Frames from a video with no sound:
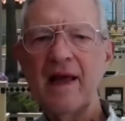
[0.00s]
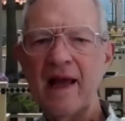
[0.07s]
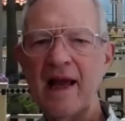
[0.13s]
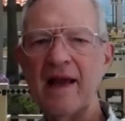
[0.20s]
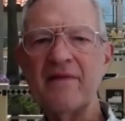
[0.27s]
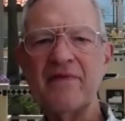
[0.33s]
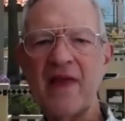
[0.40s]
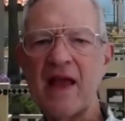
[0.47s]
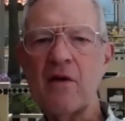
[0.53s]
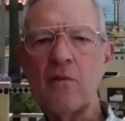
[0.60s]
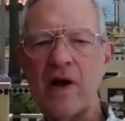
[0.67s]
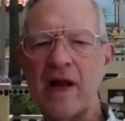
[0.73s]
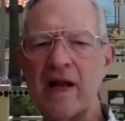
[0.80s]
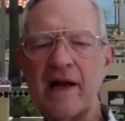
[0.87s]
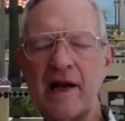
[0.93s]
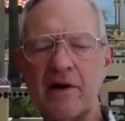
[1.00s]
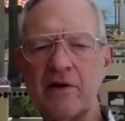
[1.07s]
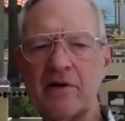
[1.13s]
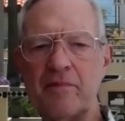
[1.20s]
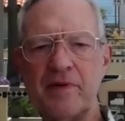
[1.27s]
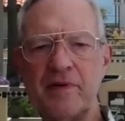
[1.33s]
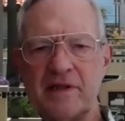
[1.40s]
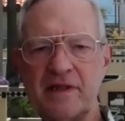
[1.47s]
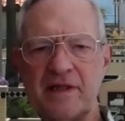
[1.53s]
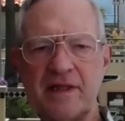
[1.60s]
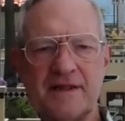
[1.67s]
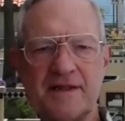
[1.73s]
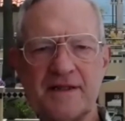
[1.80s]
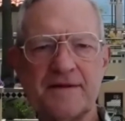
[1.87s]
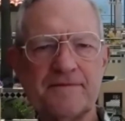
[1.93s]
and they went out of
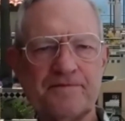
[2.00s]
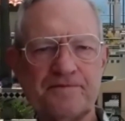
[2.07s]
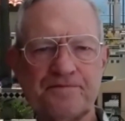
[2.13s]
business.